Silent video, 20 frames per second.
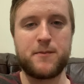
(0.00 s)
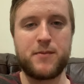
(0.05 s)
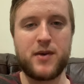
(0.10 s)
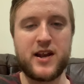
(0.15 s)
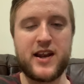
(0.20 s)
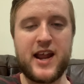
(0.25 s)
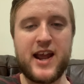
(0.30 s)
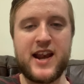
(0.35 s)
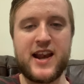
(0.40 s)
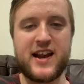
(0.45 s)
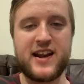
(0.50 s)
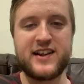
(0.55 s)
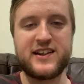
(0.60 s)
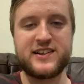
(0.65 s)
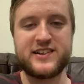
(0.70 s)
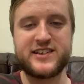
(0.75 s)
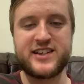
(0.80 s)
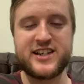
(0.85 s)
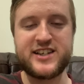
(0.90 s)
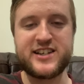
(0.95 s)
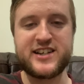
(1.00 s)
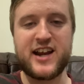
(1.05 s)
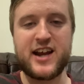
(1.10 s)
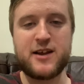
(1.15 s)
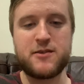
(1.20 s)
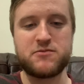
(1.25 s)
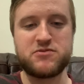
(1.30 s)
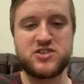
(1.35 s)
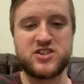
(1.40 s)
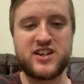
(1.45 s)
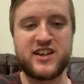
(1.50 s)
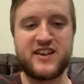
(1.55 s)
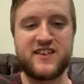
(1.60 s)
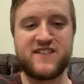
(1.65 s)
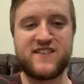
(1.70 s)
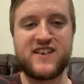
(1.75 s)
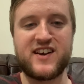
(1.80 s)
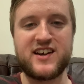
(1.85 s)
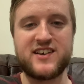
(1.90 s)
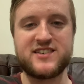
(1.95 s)
but then did an absolute
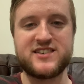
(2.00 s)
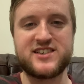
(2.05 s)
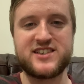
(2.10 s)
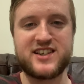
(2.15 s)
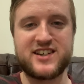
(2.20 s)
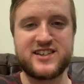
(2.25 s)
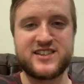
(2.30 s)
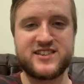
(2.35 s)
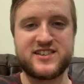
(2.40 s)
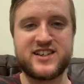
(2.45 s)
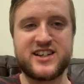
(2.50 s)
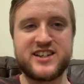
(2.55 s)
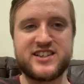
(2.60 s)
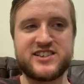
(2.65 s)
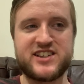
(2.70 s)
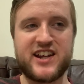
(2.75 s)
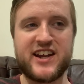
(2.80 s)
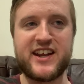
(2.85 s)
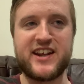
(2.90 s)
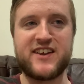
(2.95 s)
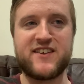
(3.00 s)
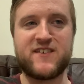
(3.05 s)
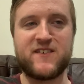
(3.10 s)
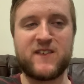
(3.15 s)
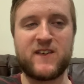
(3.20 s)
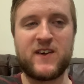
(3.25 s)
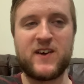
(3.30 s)
fantastic save.